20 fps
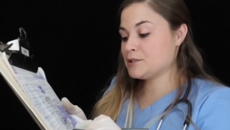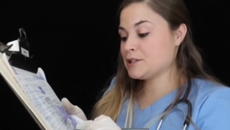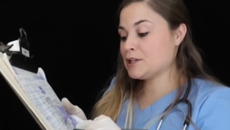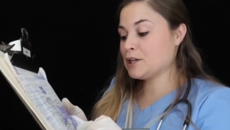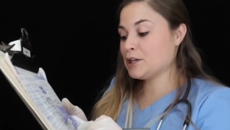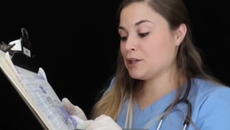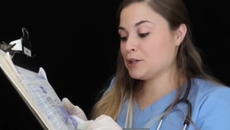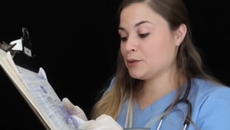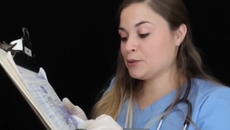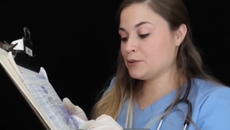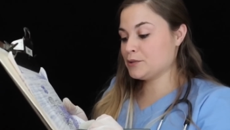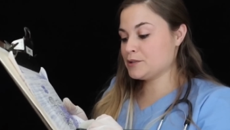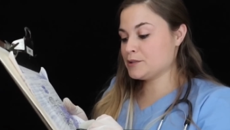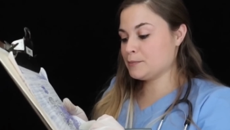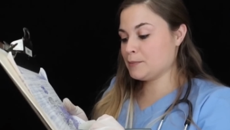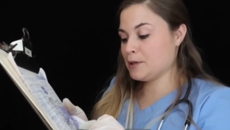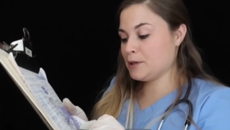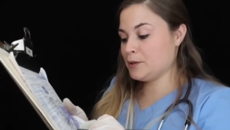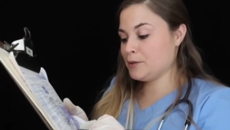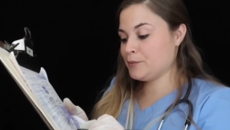
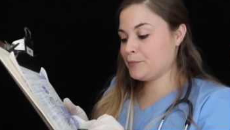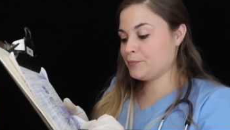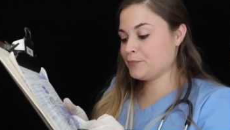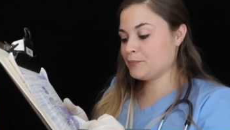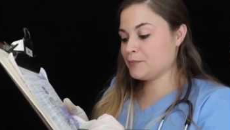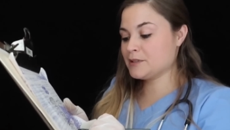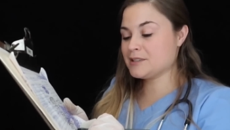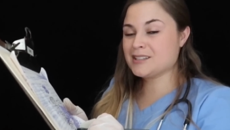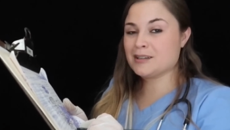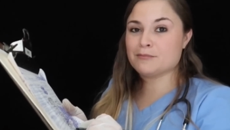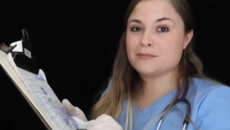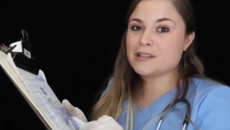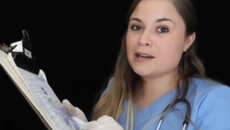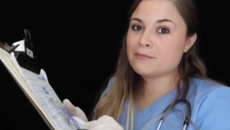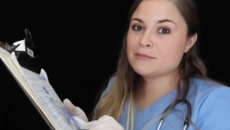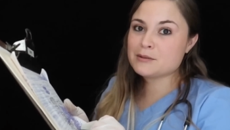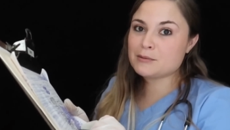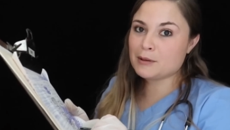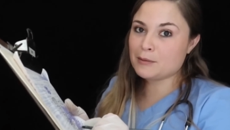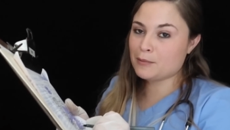particular smell, but
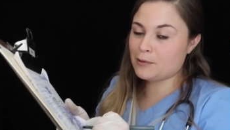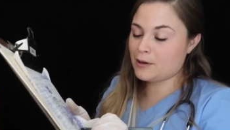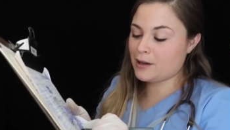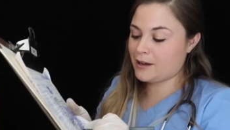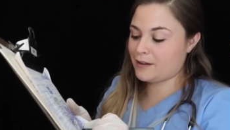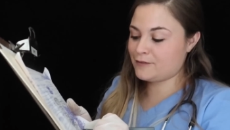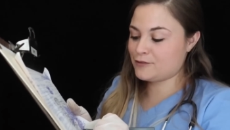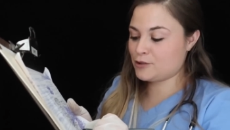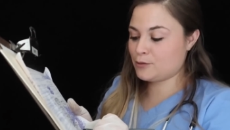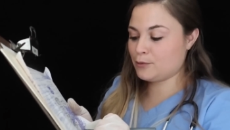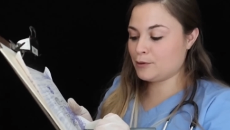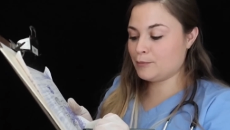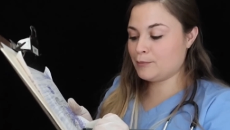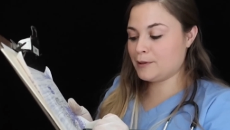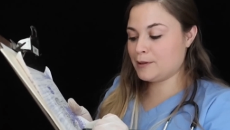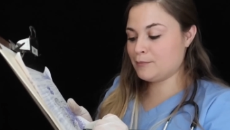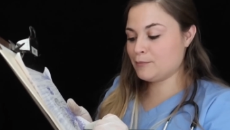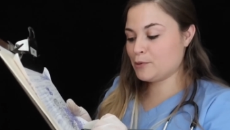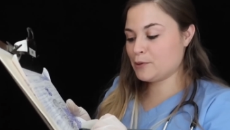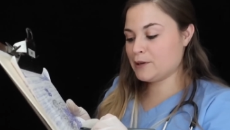sometimes people have
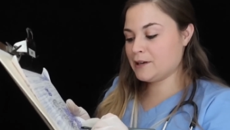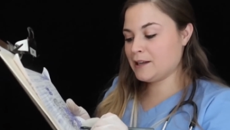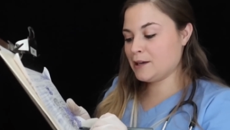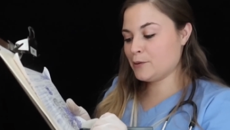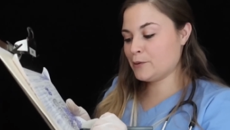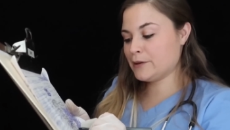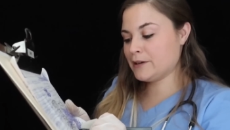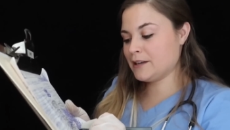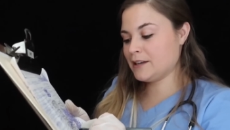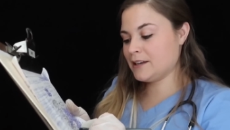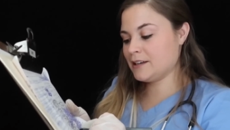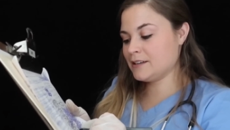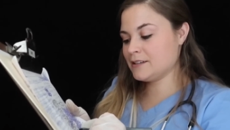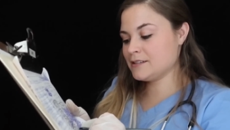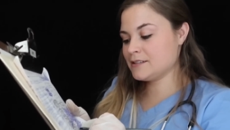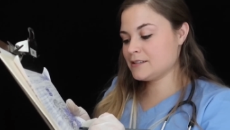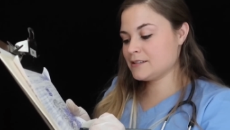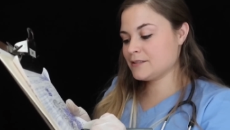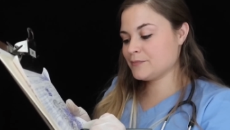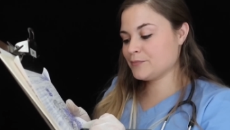trouble pinpointing what it
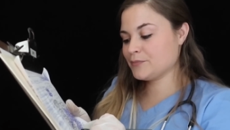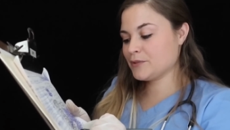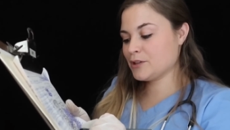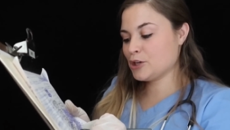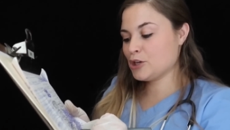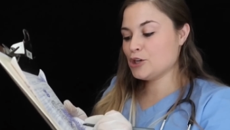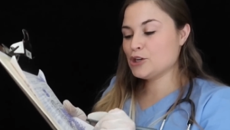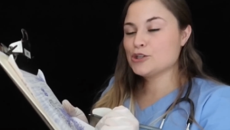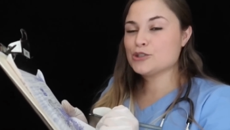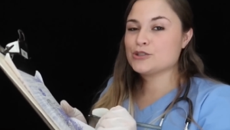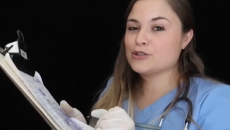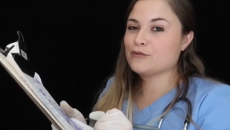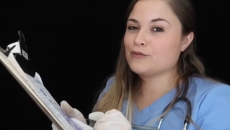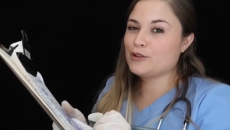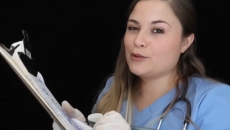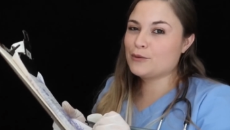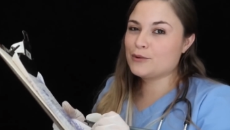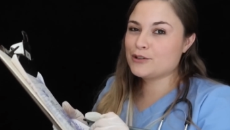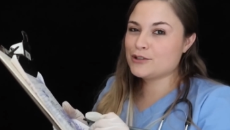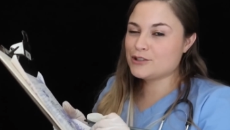is.
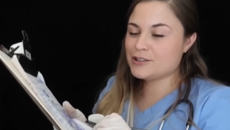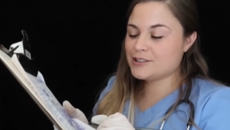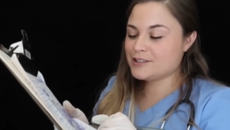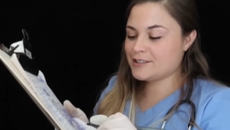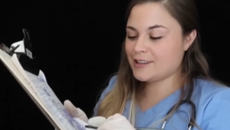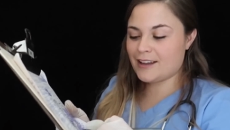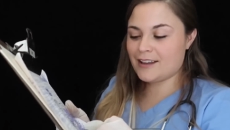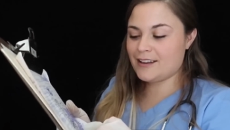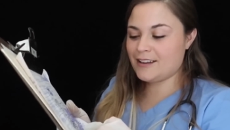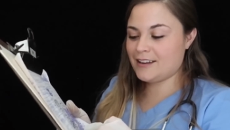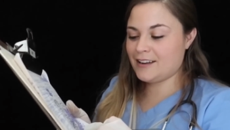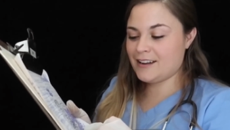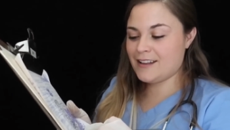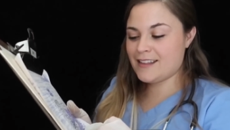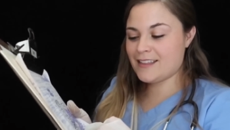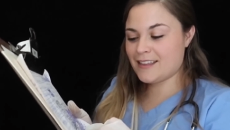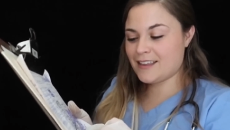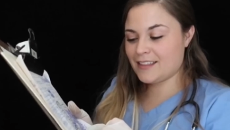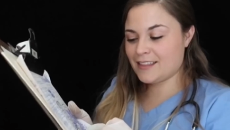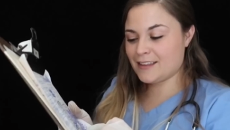So if you would have just said
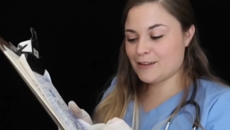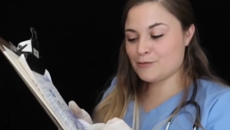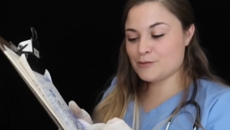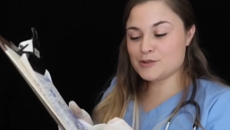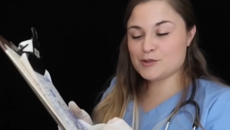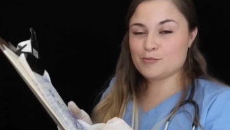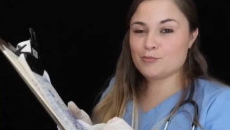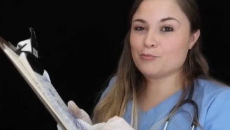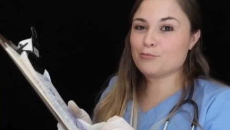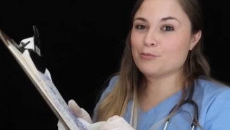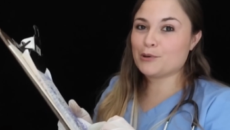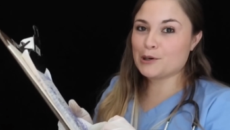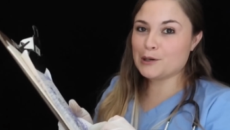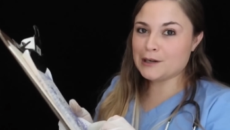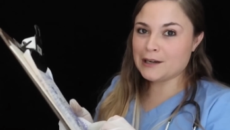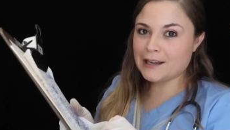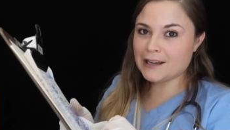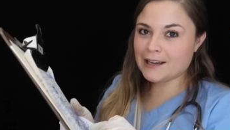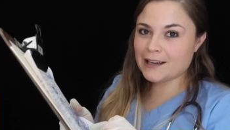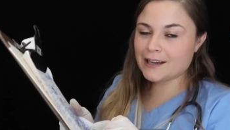anything that was
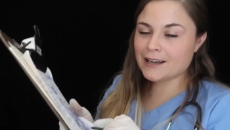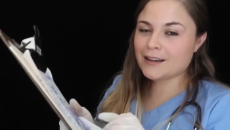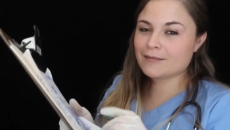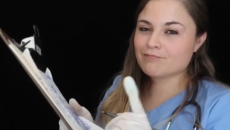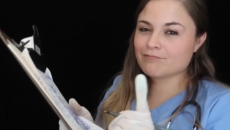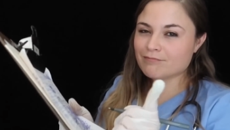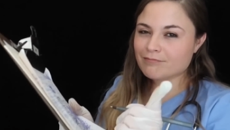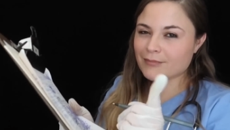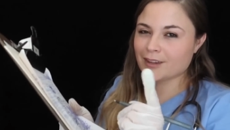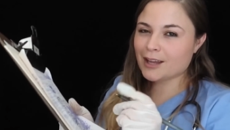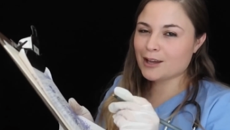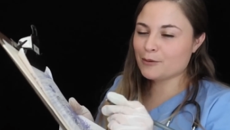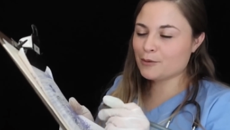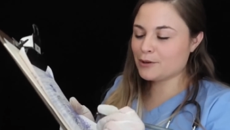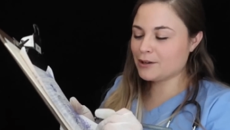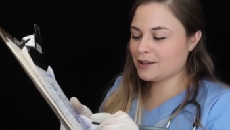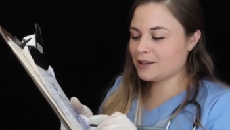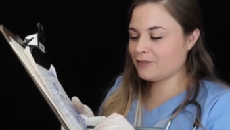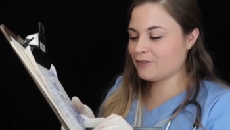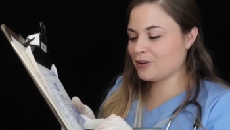burning,
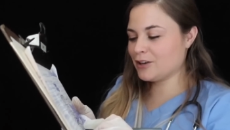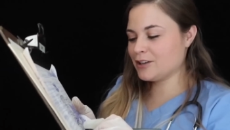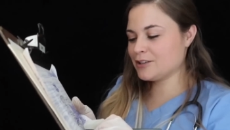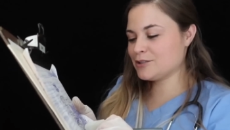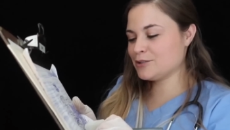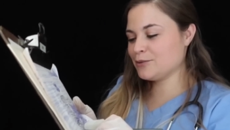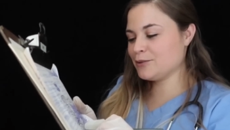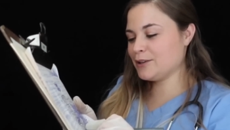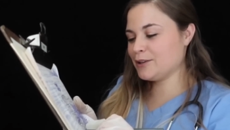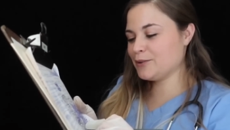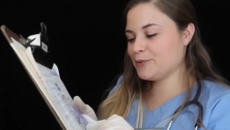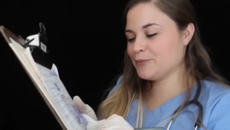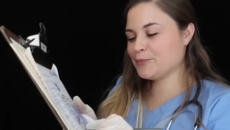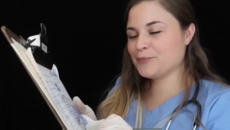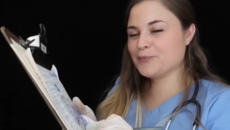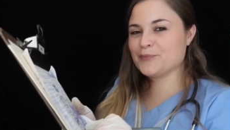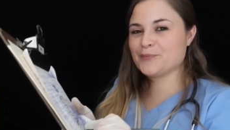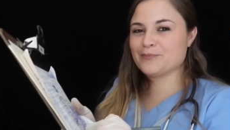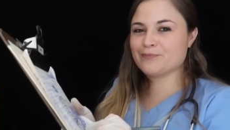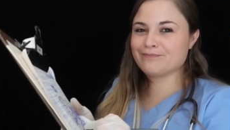I would have given it to you.